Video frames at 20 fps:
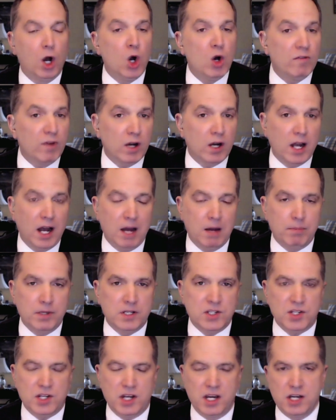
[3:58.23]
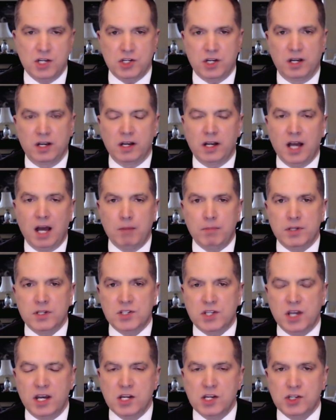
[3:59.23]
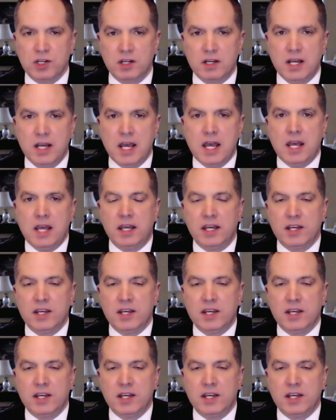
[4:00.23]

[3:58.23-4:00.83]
over compensation. And compensation